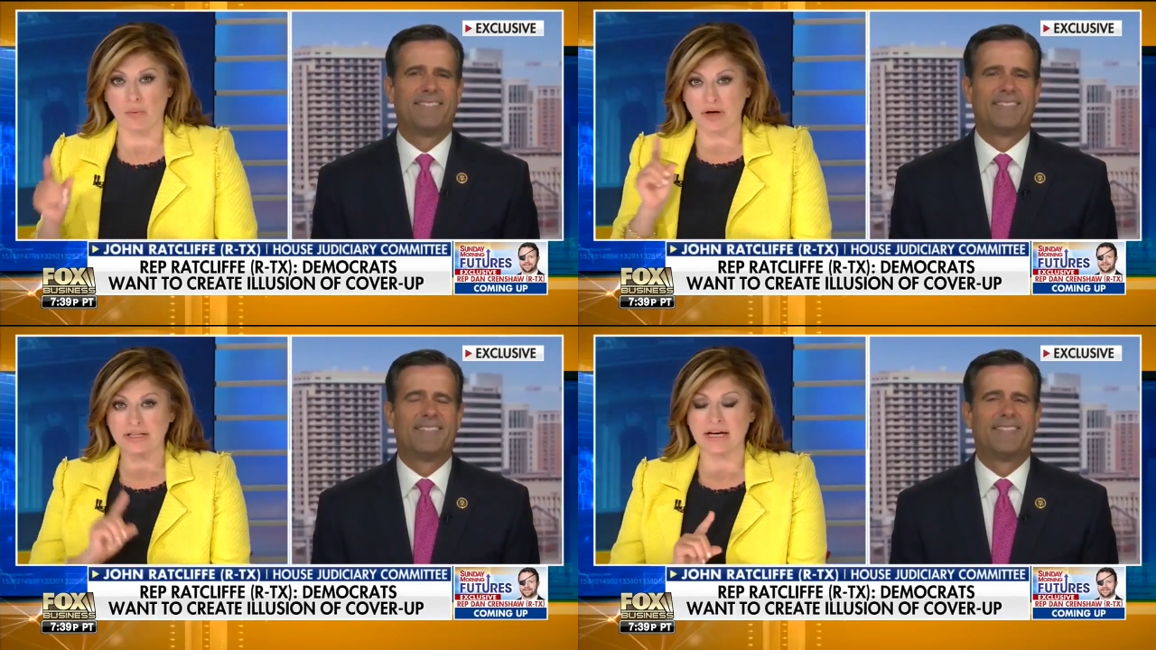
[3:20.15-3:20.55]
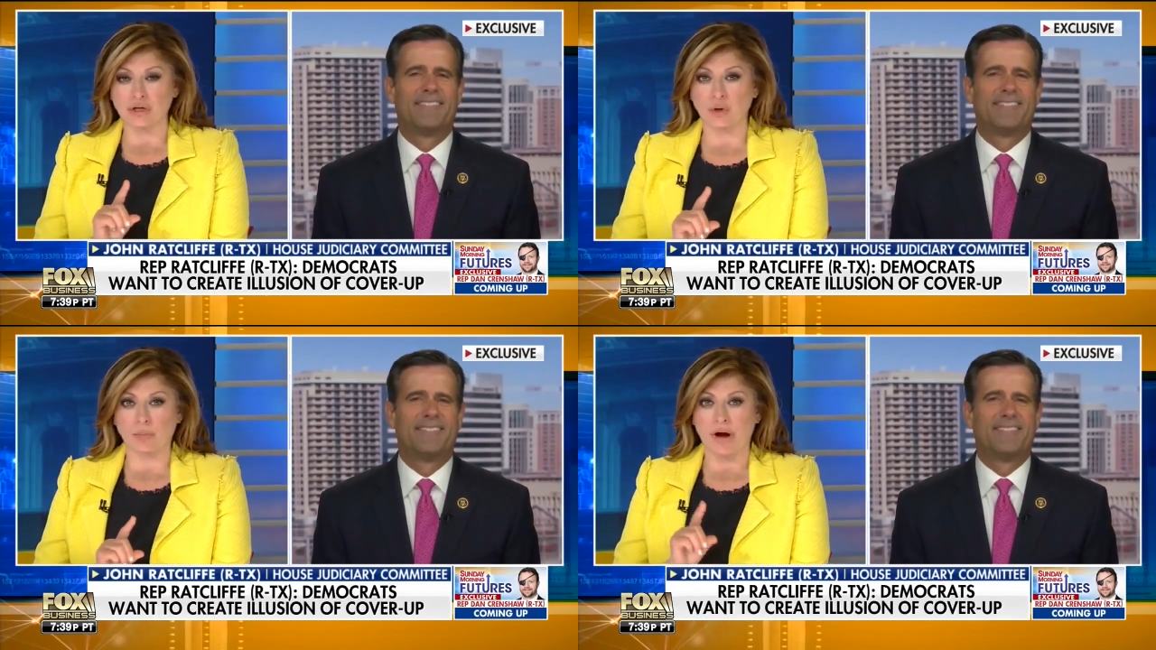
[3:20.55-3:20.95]
Speaker 1: We're going to take a
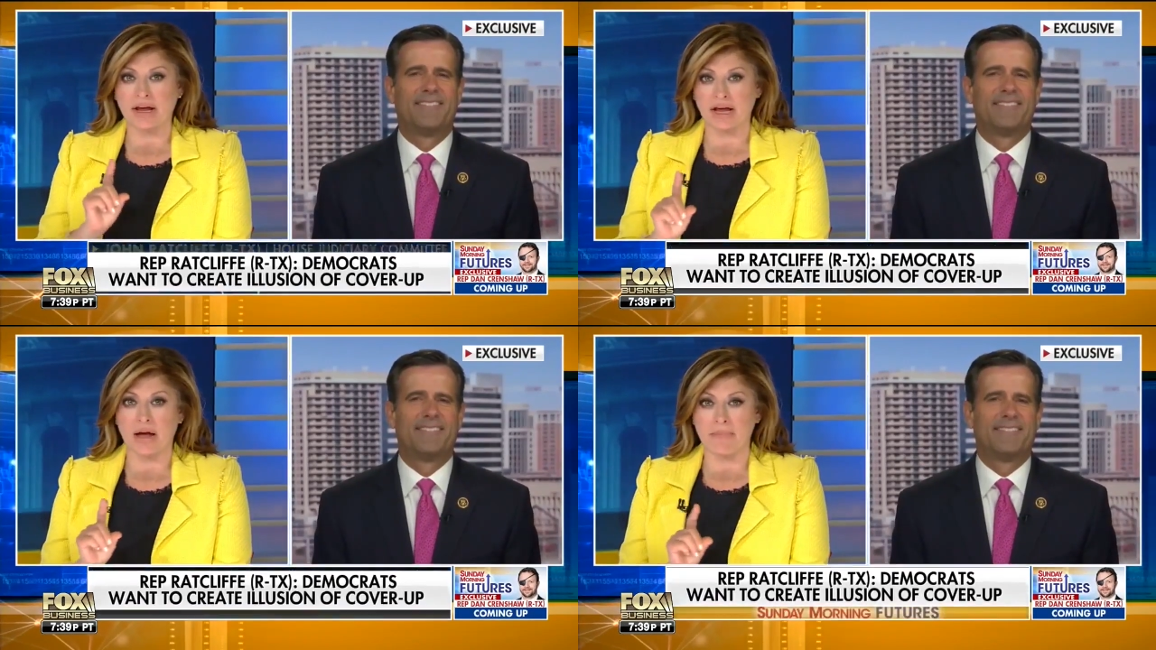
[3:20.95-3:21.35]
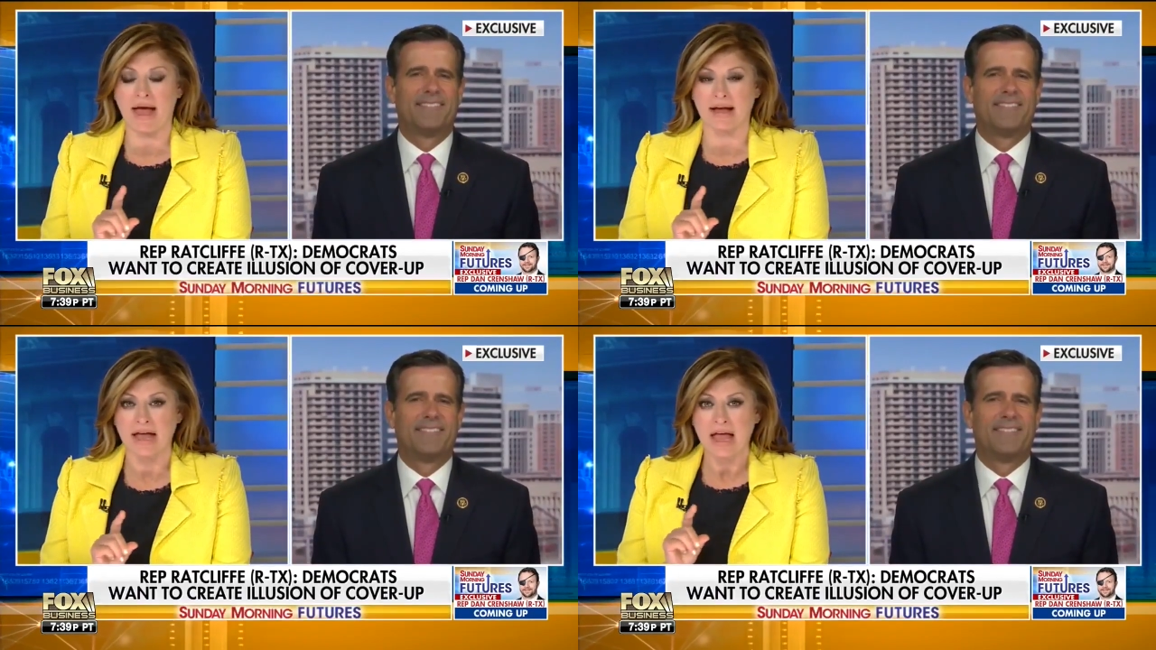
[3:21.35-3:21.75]
short break and come
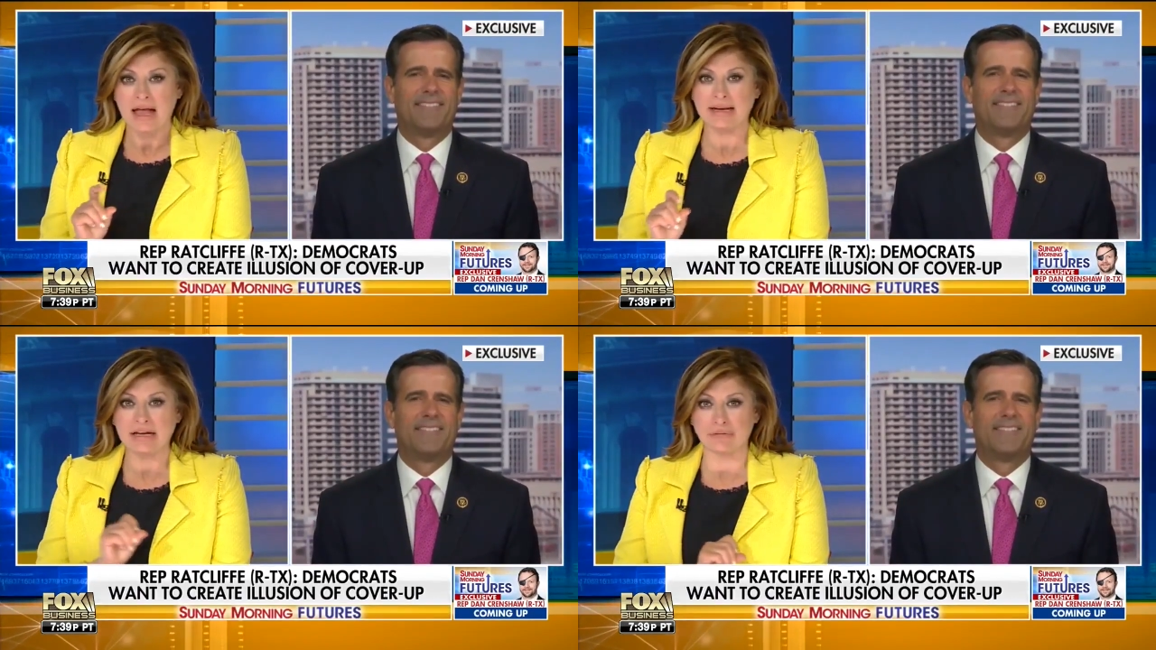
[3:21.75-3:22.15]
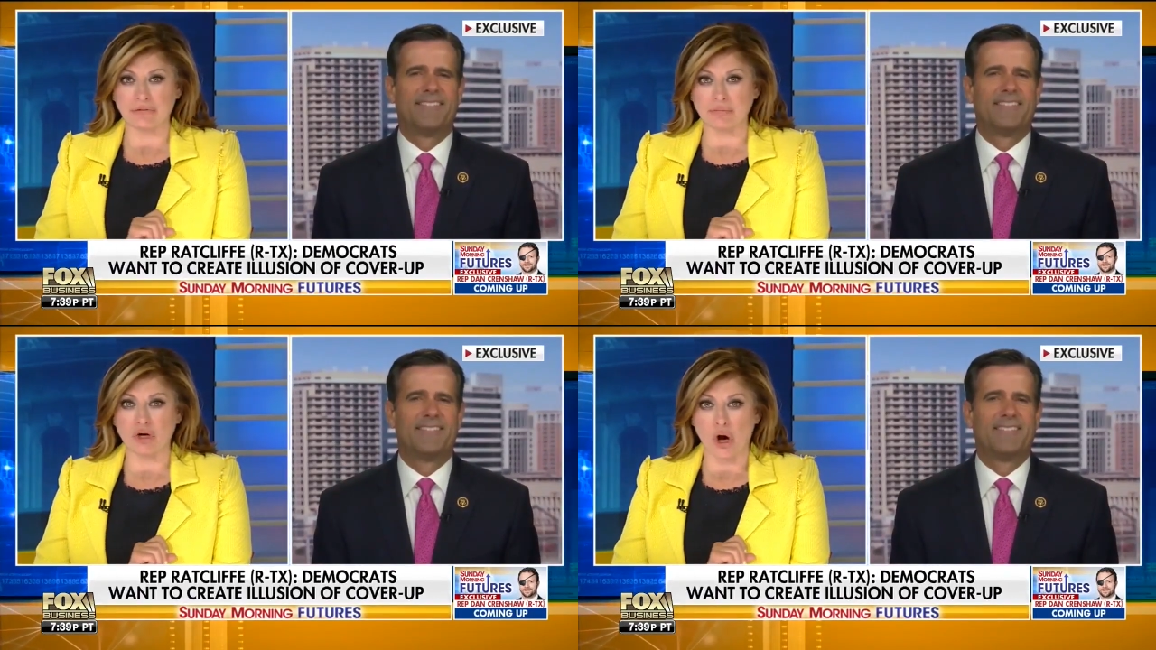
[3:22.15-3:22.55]
back and hear
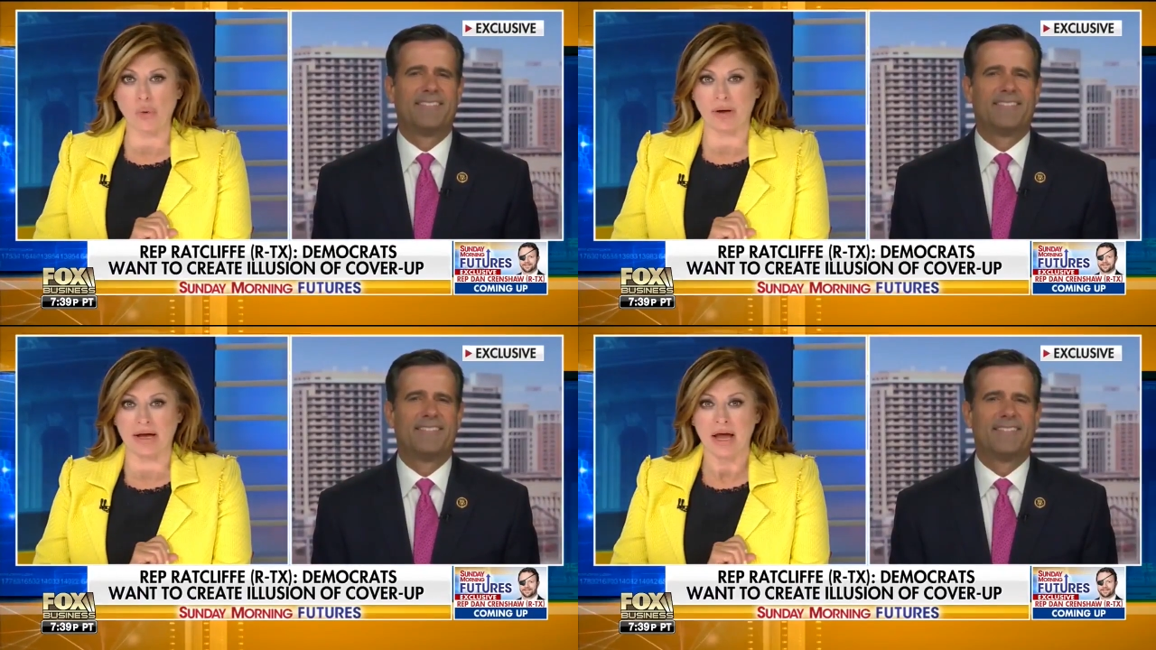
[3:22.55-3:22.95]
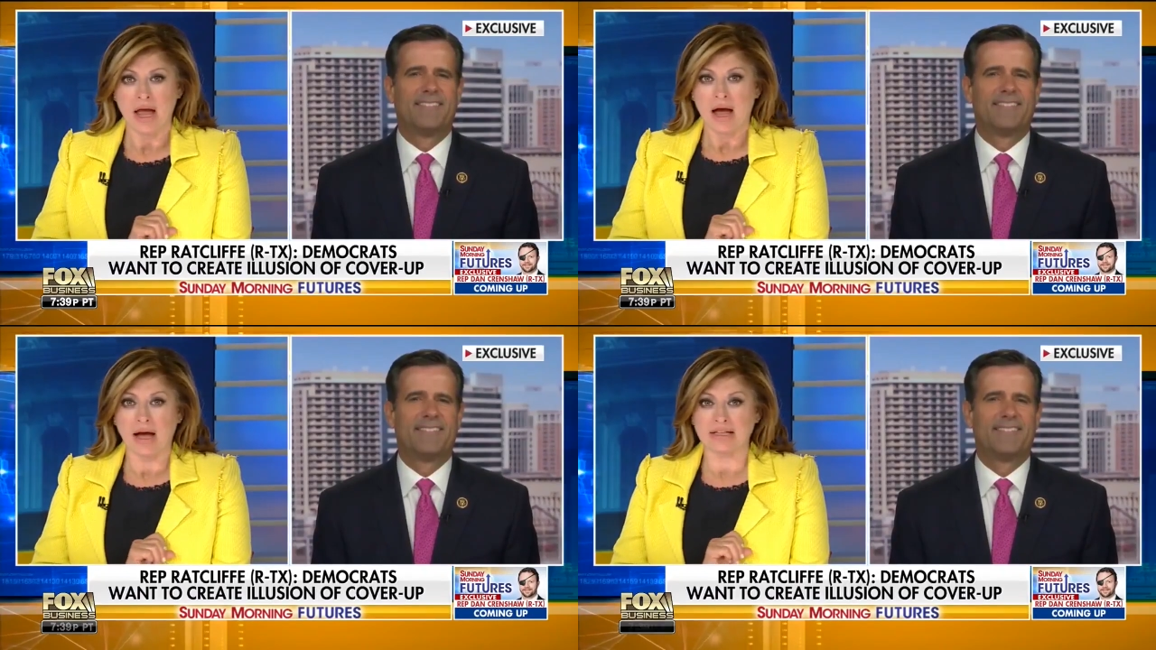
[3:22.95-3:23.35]
from Comey.
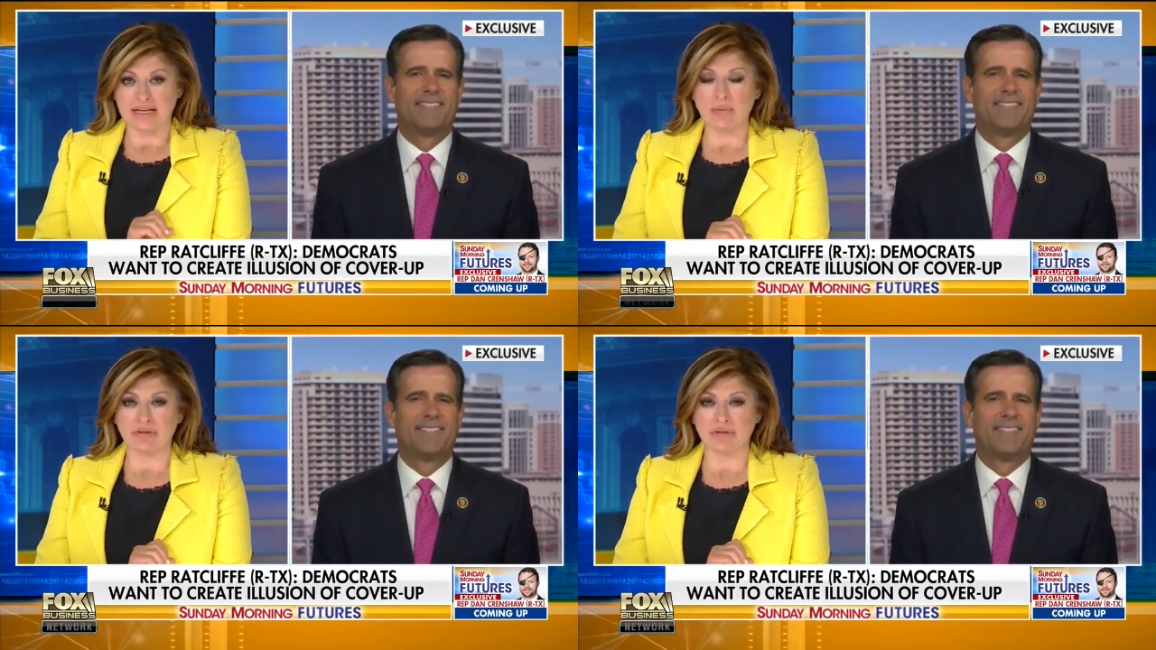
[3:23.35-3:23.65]
Uh, stay